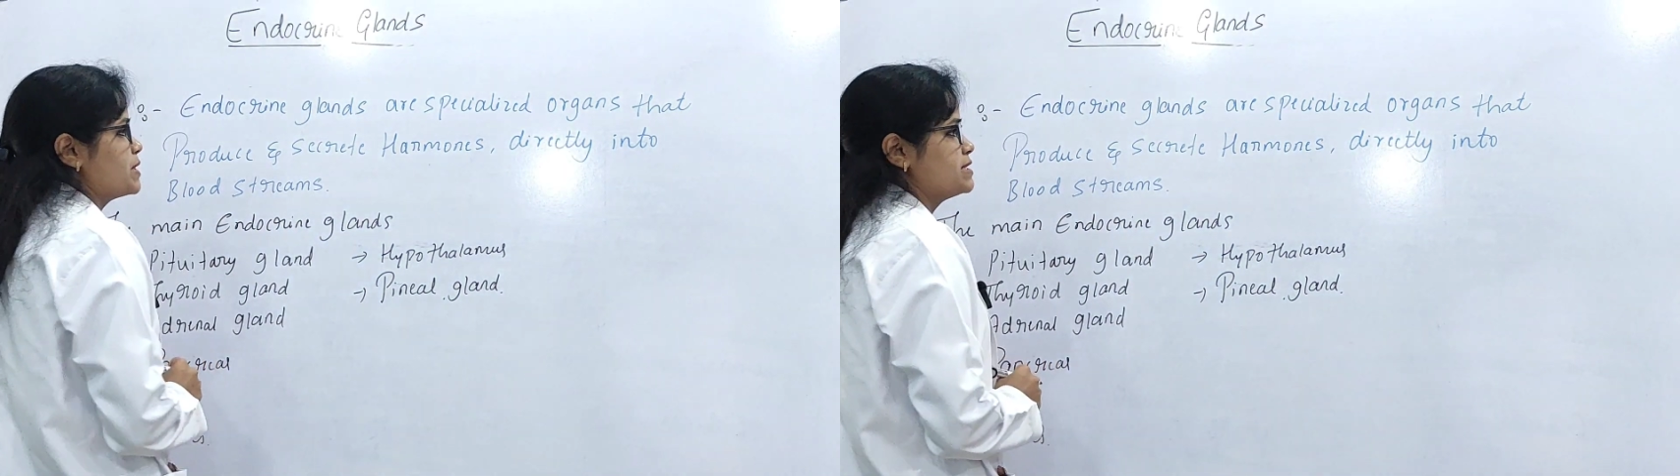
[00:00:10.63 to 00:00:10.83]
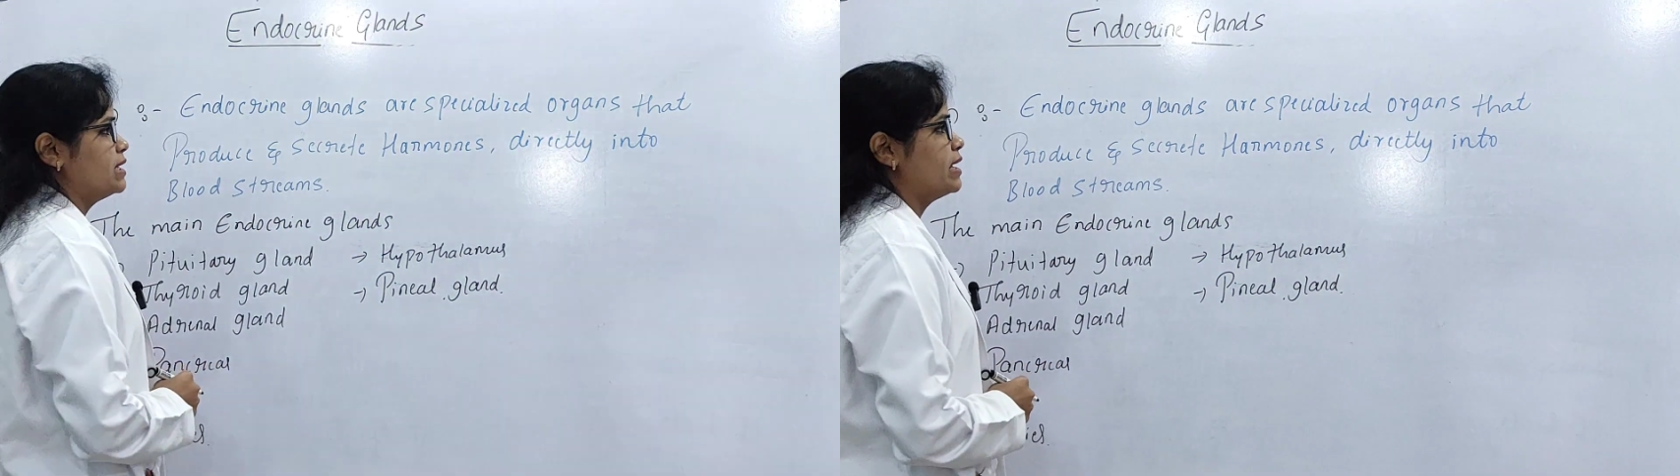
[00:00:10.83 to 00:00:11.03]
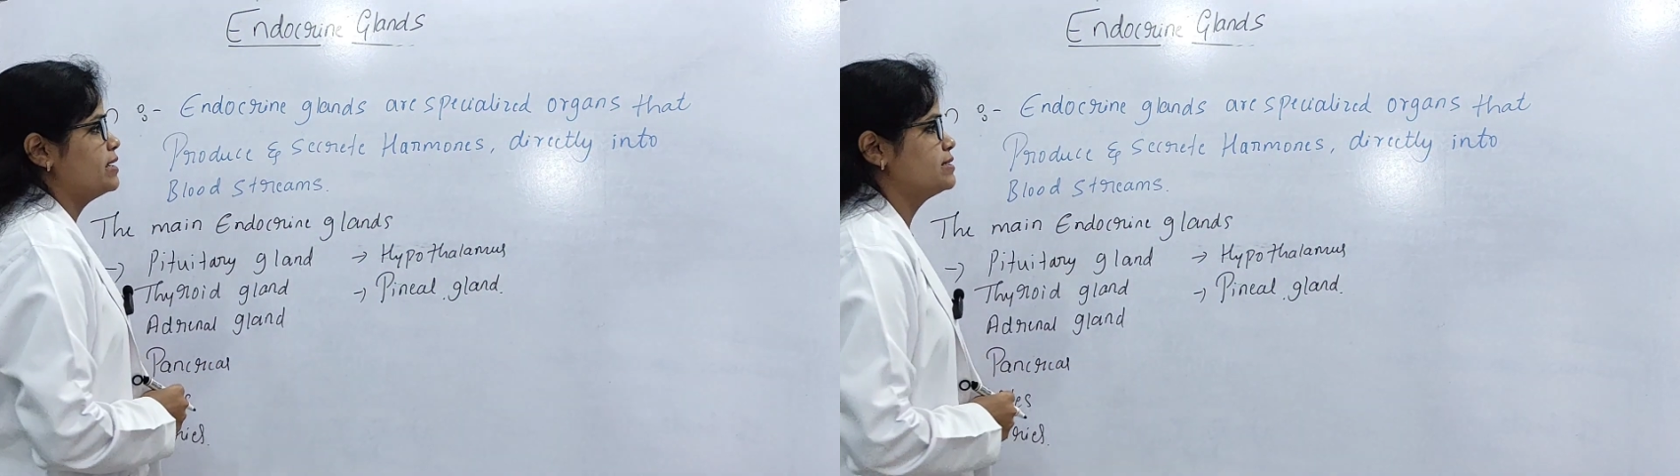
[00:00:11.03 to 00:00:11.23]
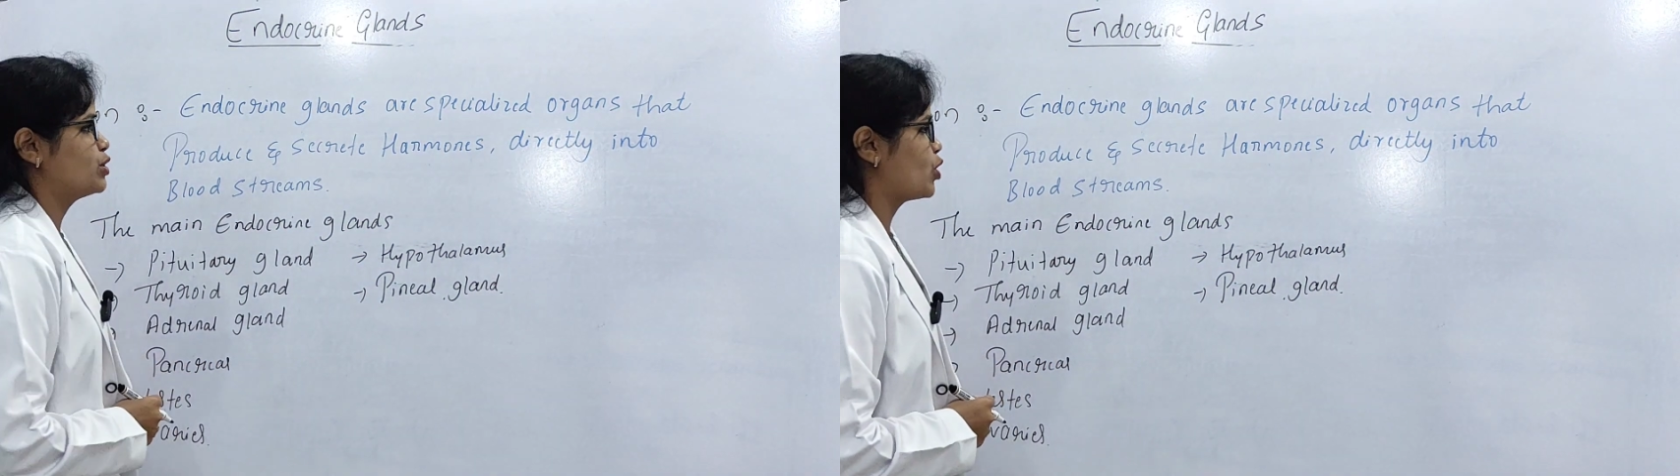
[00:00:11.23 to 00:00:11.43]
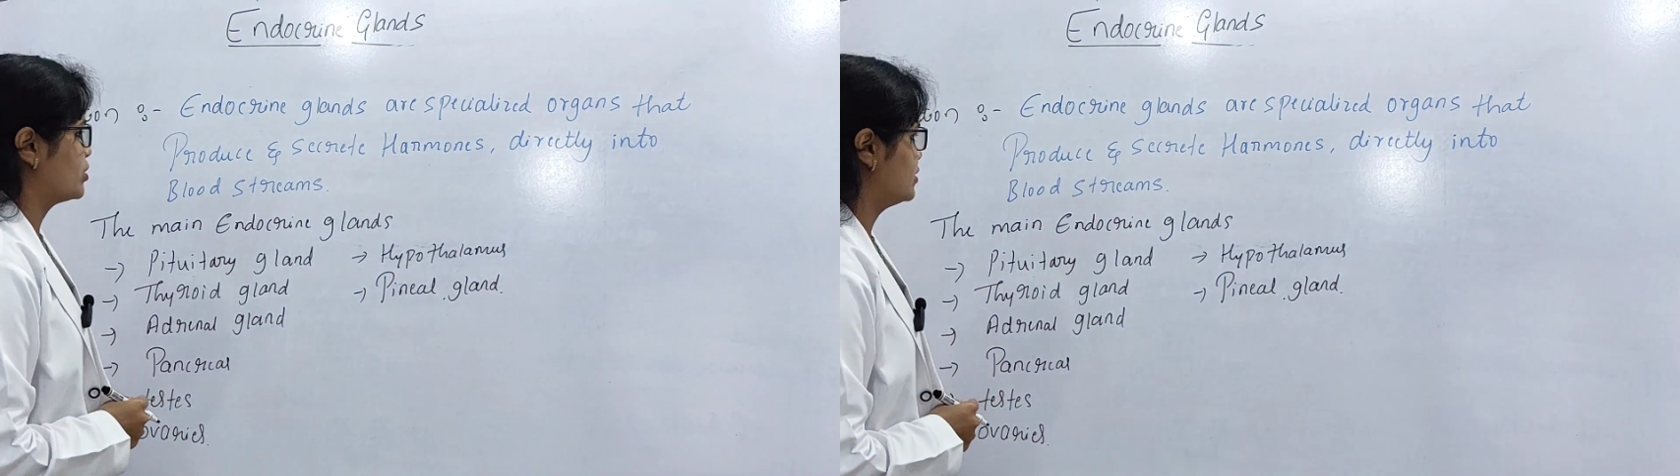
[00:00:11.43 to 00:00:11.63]

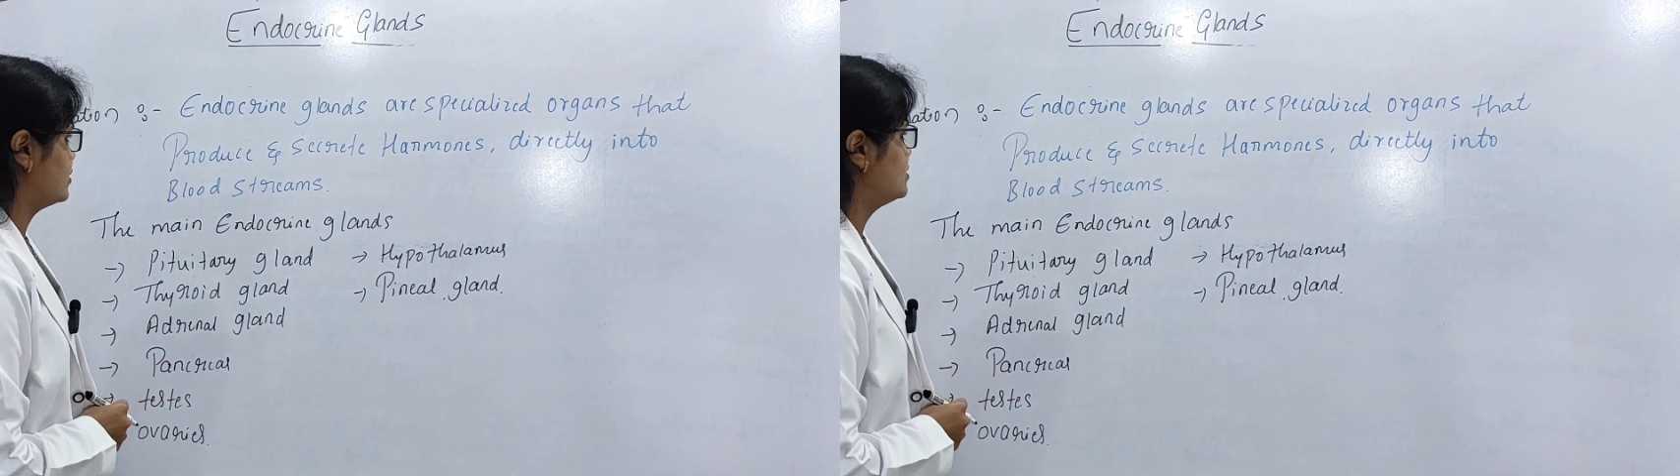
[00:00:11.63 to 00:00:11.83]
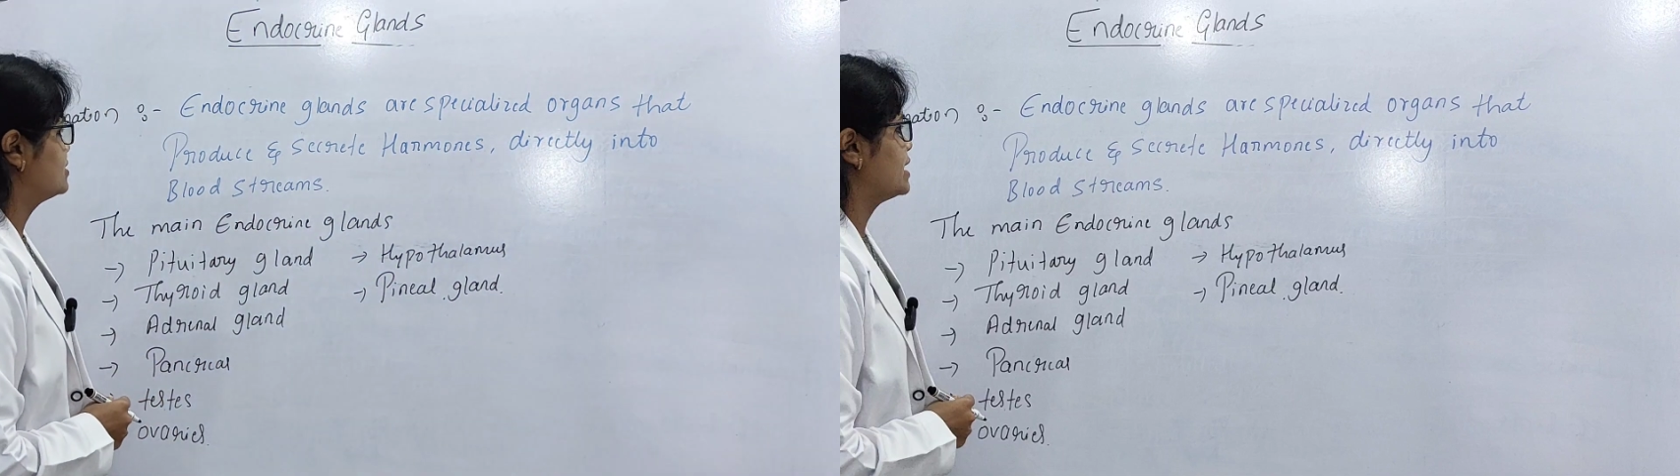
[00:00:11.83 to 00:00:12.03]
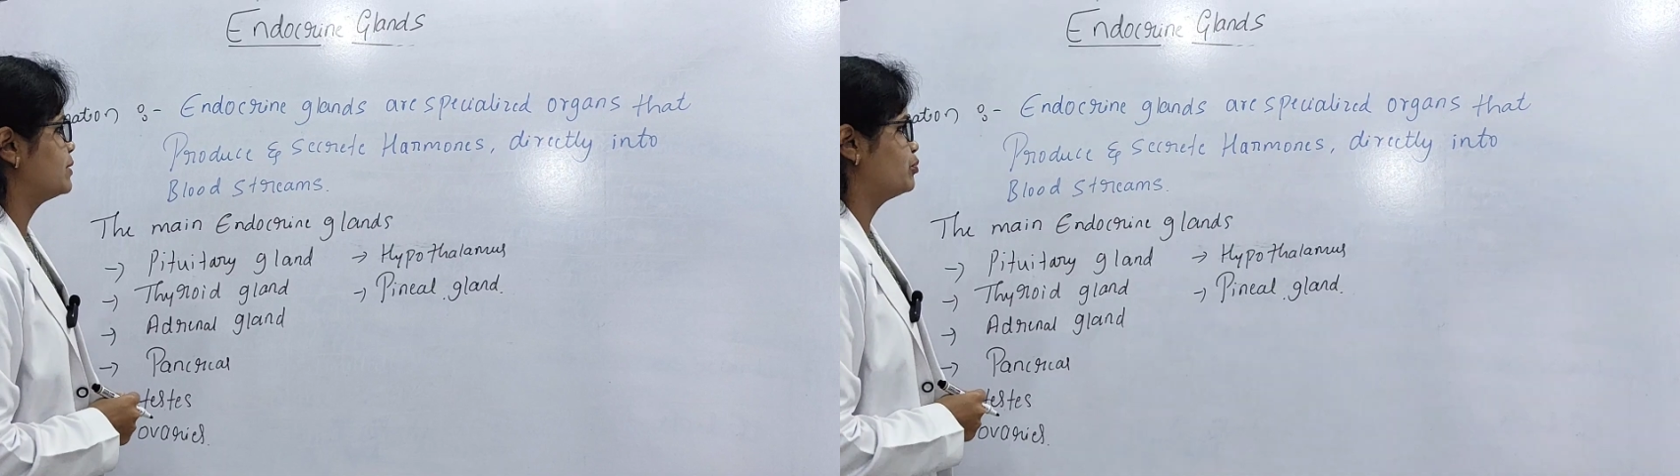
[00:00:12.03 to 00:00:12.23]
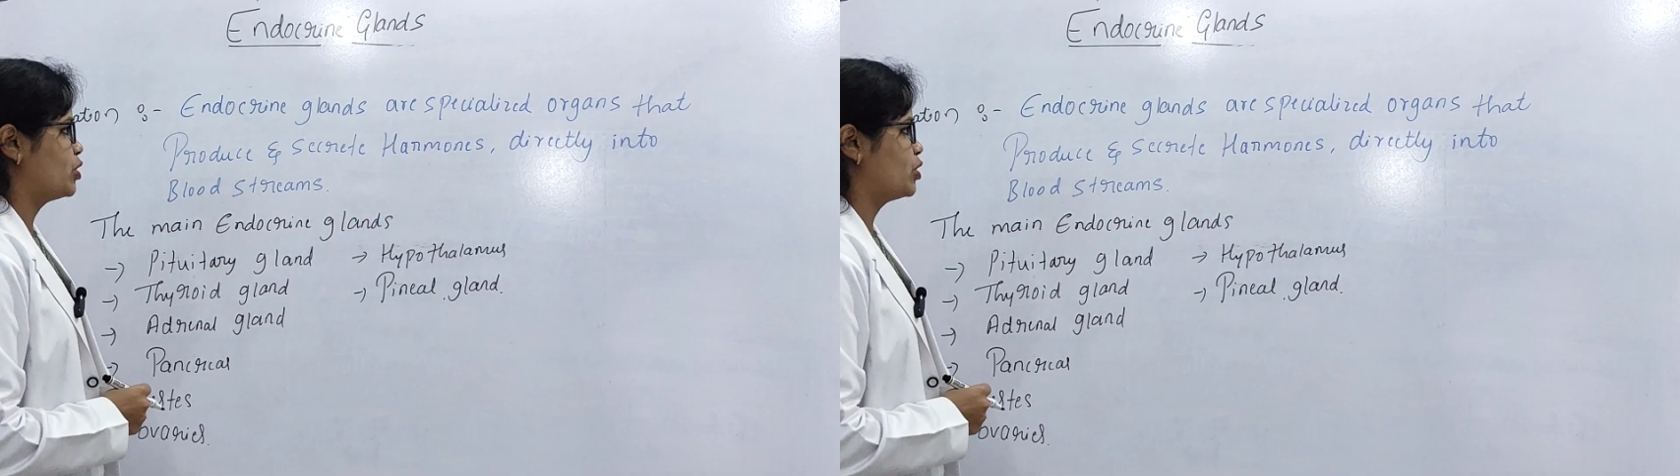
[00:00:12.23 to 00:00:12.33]
specialized organs that